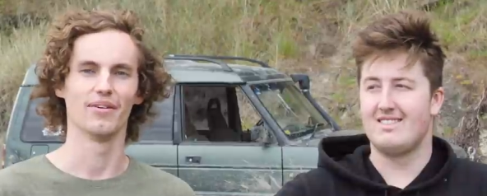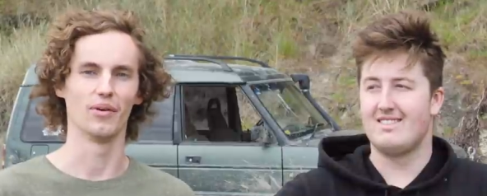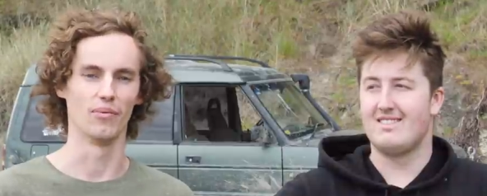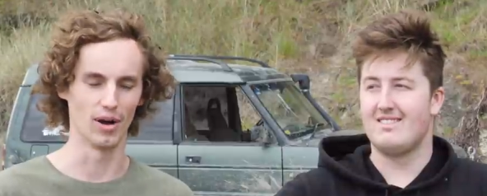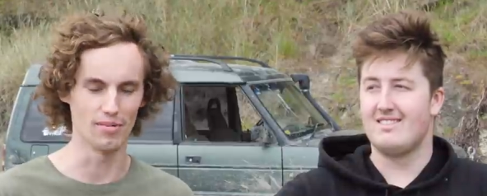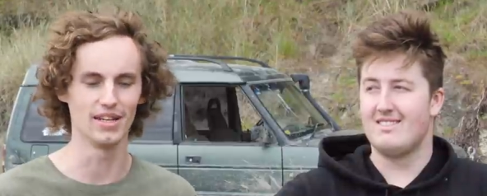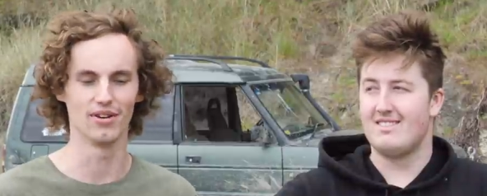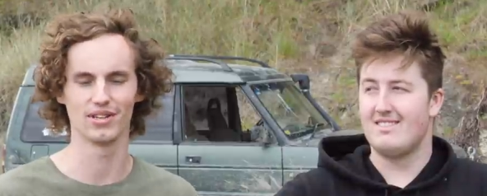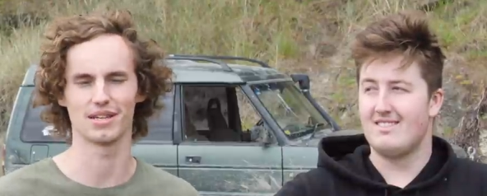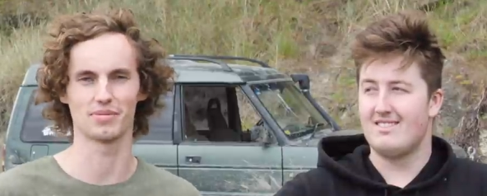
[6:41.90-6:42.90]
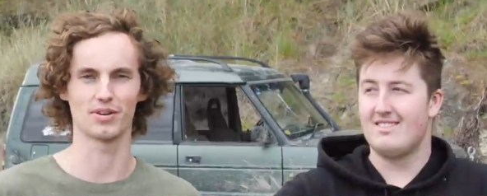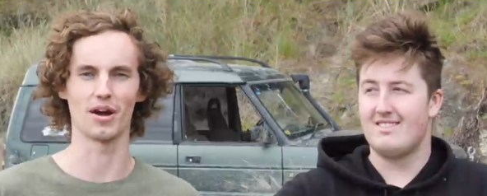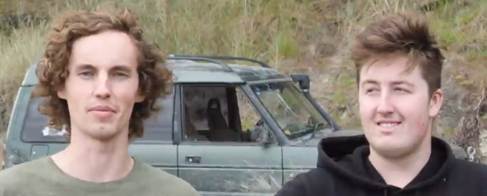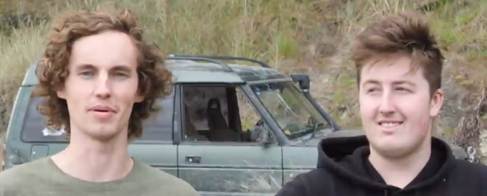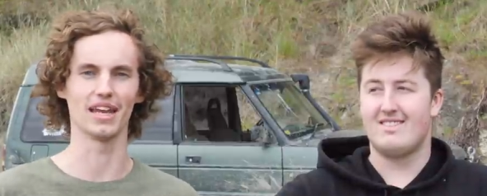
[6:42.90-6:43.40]
Speaker 1: We will be doing
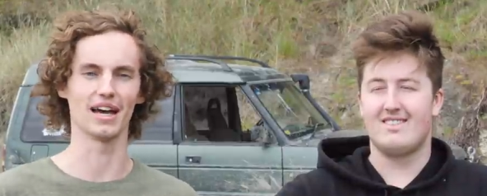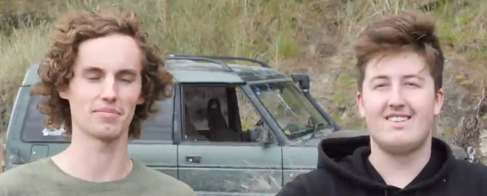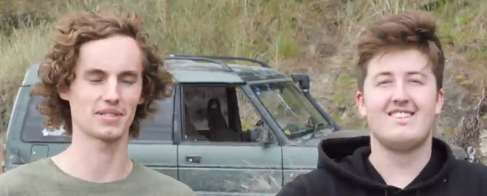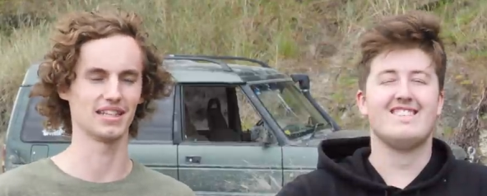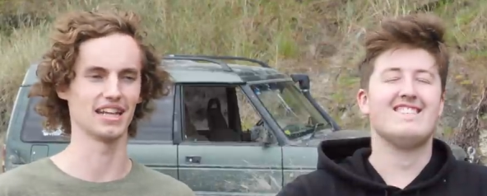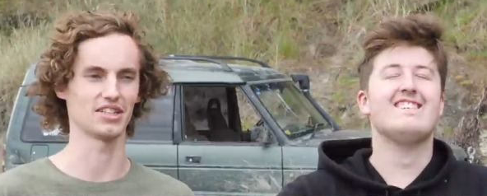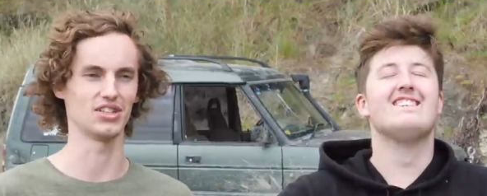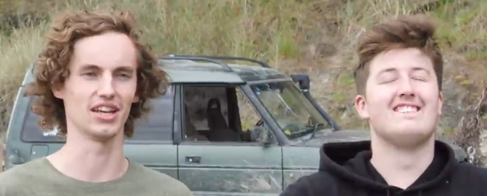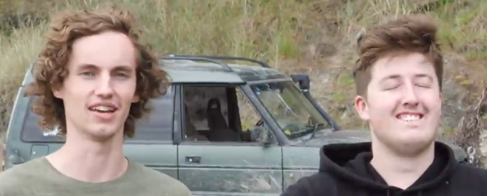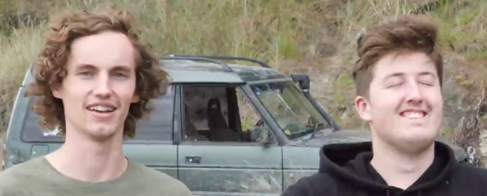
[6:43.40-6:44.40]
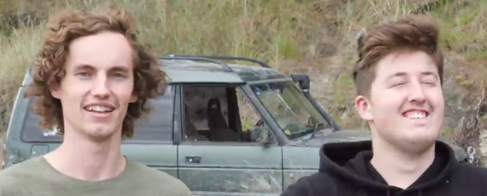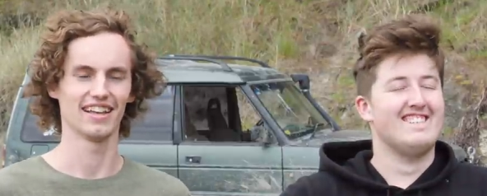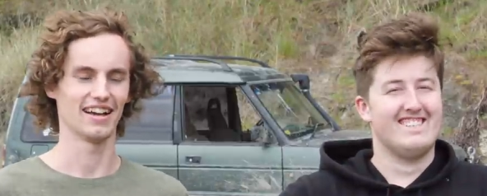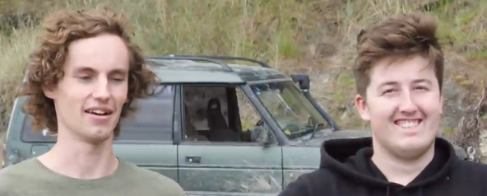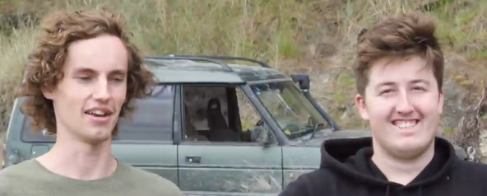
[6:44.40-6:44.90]
subscriber meetups next year.
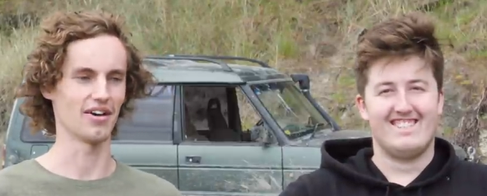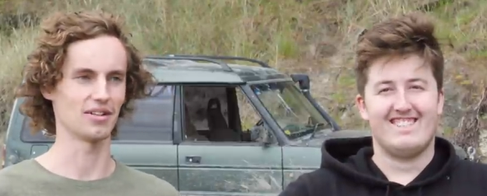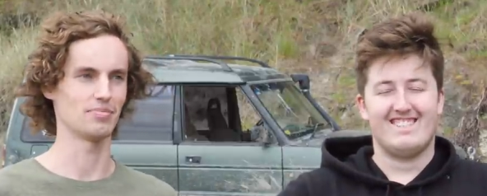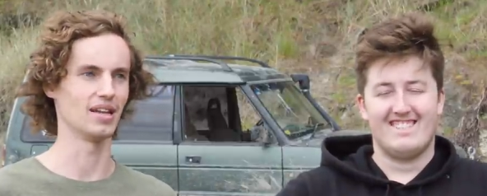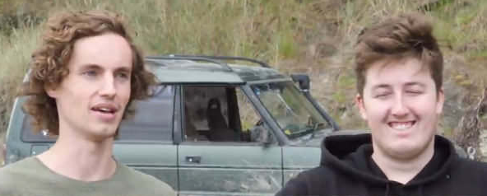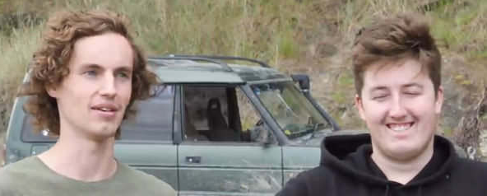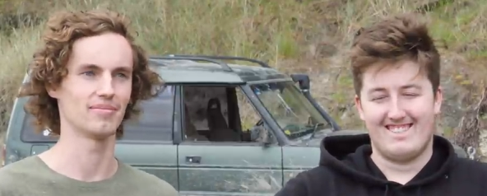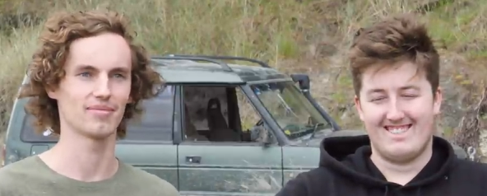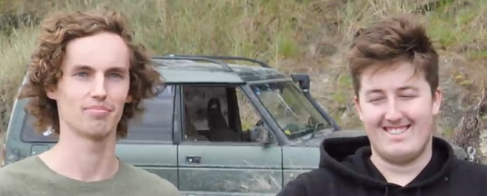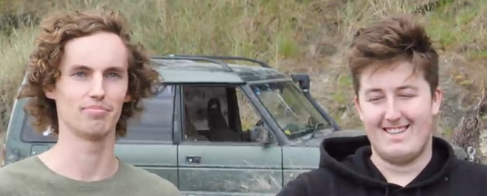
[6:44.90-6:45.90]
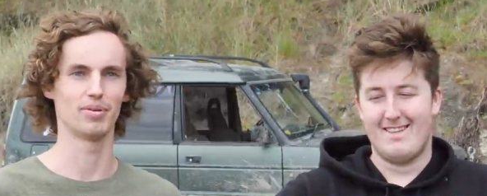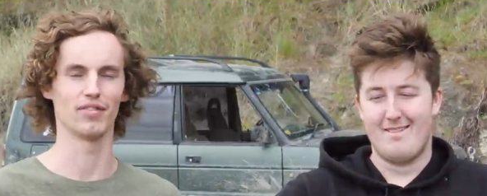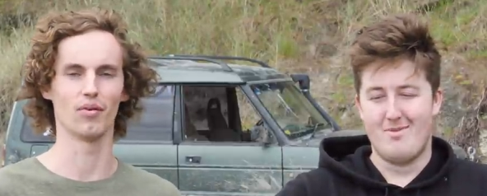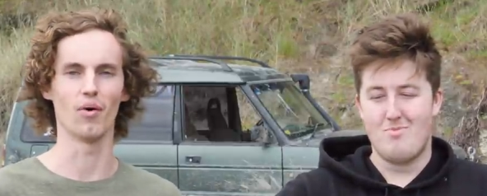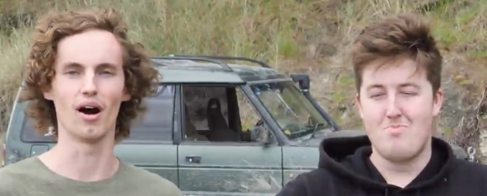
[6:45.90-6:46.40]
I know it's been a bit
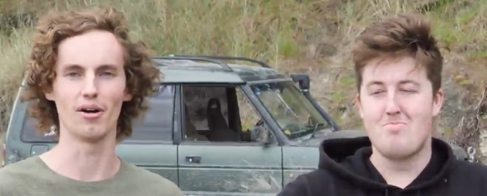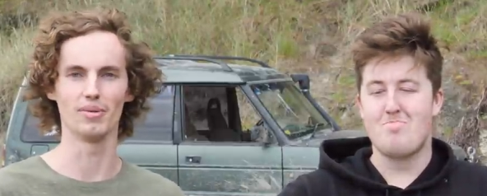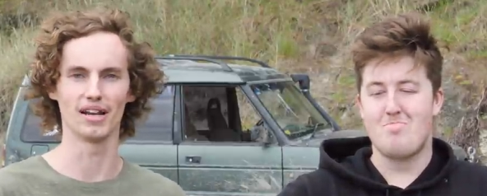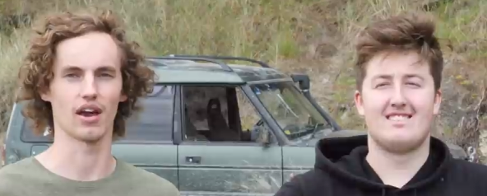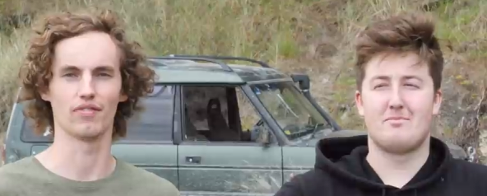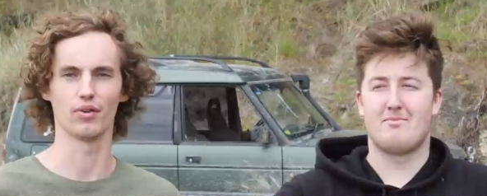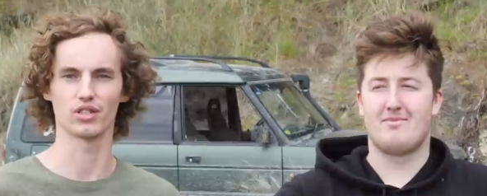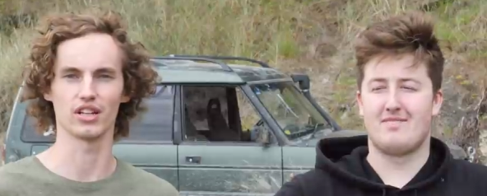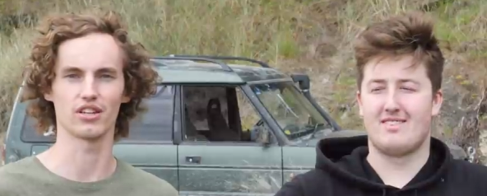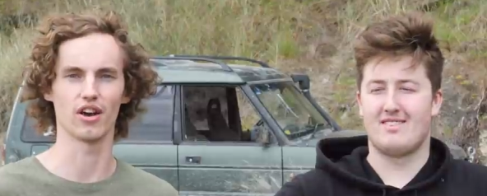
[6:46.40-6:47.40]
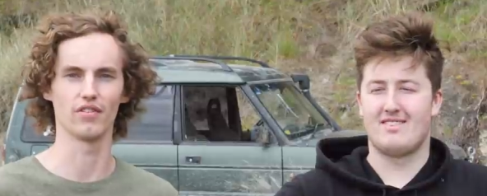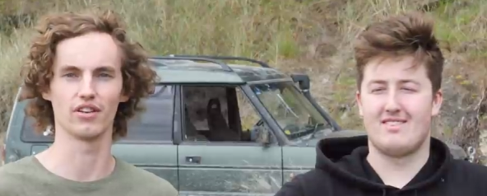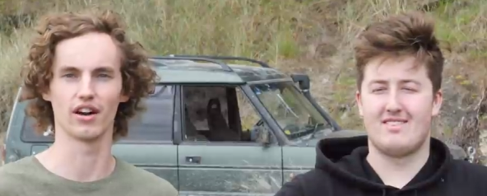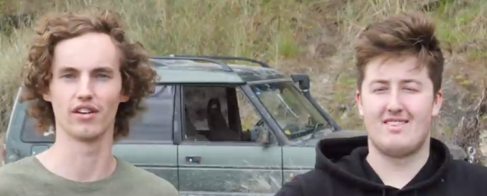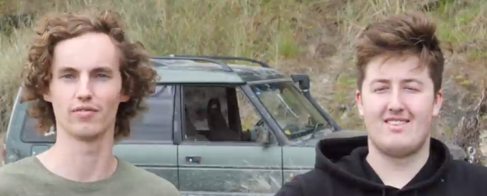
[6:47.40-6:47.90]
of a while, but unfortunately COVID
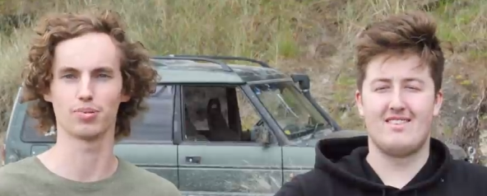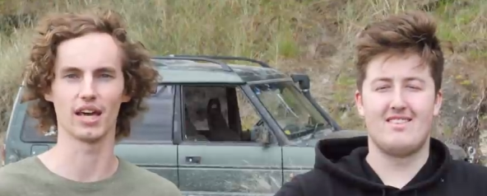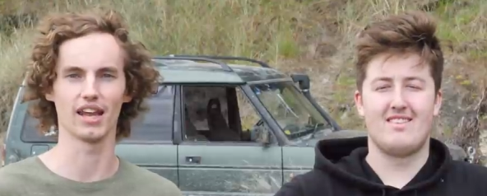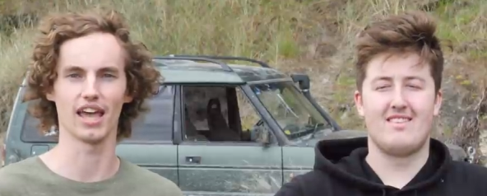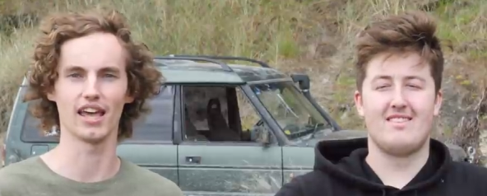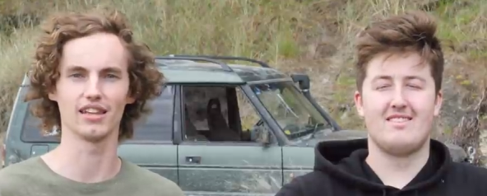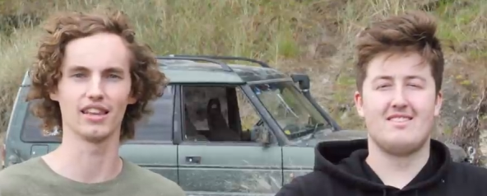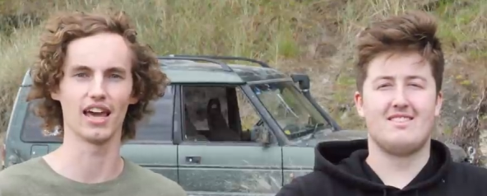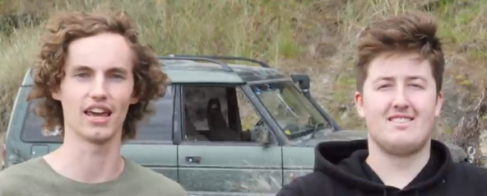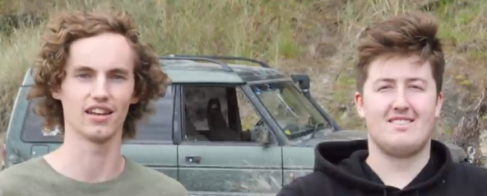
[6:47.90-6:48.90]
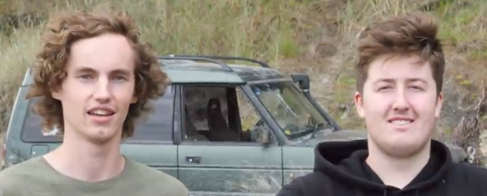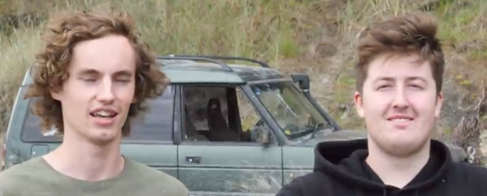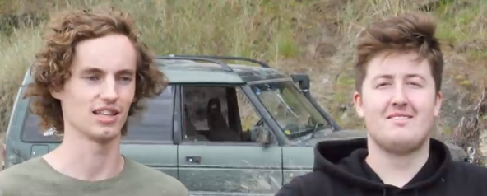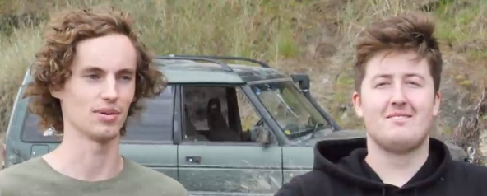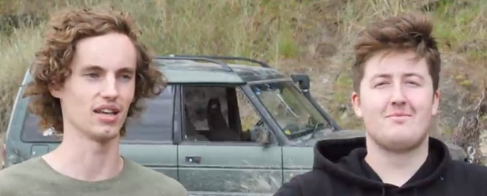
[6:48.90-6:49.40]
kind of played a hand in that,
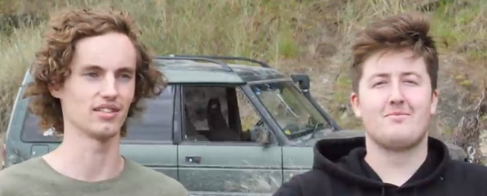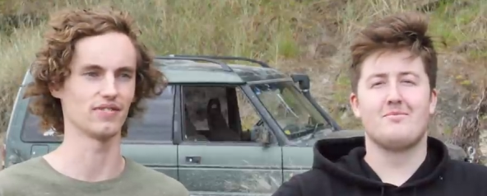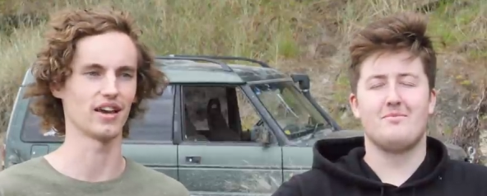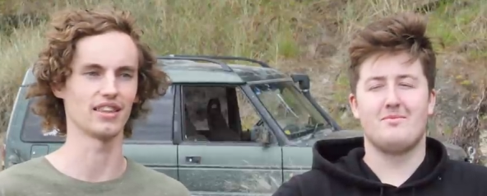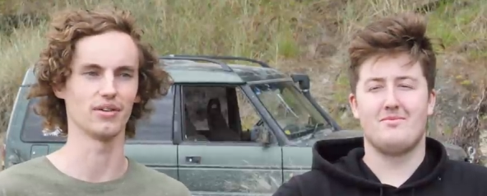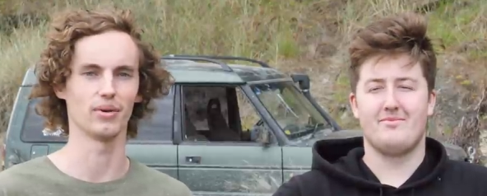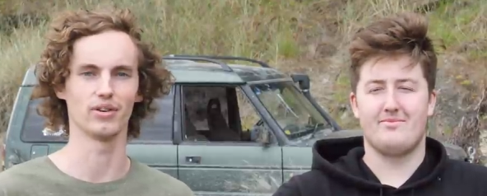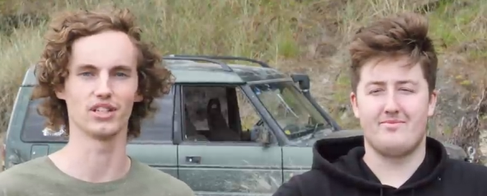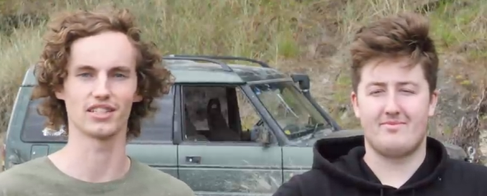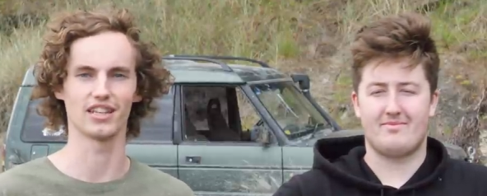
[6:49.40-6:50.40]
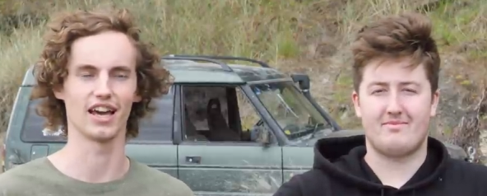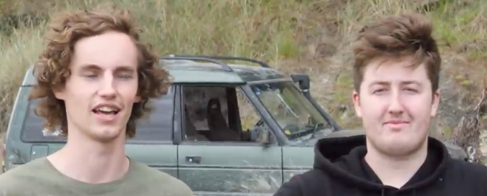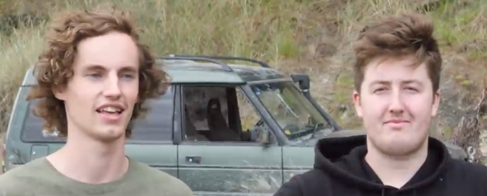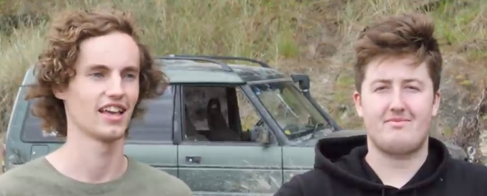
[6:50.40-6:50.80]
as well as the fact that we are just uh,